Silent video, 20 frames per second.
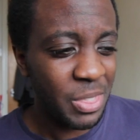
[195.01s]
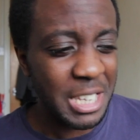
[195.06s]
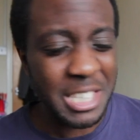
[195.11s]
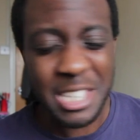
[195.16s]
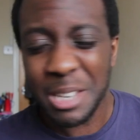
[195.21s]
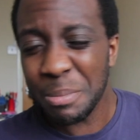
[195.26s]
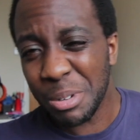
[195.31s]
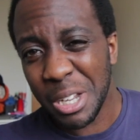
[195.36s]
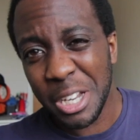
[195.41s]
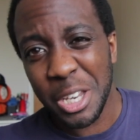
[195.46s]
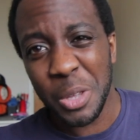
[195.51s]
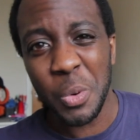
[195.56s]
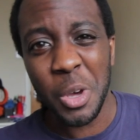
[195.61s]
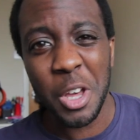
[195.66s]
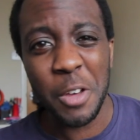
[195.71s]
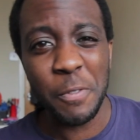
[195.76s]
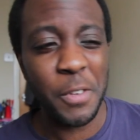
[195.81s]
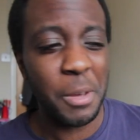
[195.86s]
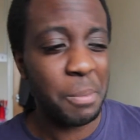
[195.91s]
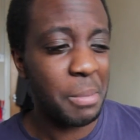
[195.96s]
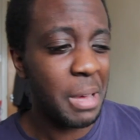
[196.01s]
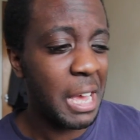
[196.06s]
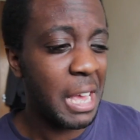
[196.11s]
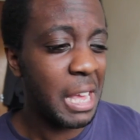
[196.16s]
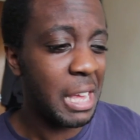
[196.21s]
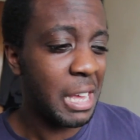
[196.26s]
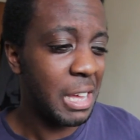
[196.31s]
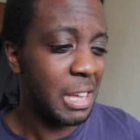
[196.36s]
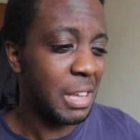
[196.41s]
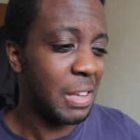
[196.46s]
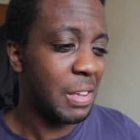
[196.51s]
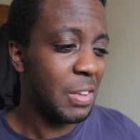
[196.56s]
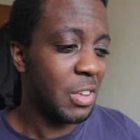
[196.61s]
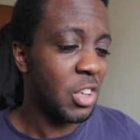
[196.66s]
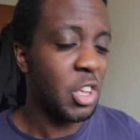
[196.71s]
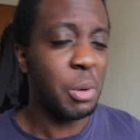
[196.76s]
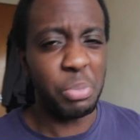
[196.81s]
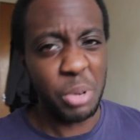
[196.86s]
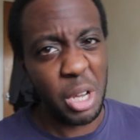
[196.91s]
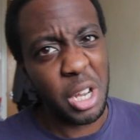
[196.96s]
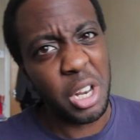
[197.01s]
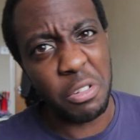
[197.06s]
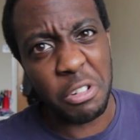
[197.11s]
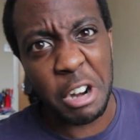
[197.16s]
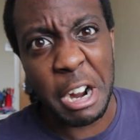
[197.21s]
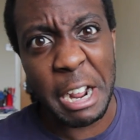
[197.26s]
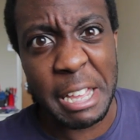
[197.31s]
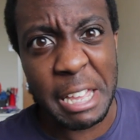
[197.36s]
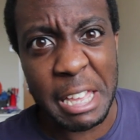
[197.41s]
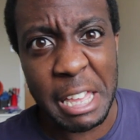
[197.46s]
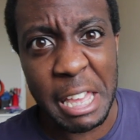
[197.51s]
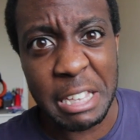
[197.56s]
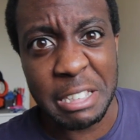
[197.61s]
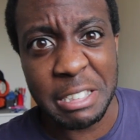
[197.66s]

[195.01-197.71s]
Is it bloody worth it, mate? You're bloody right it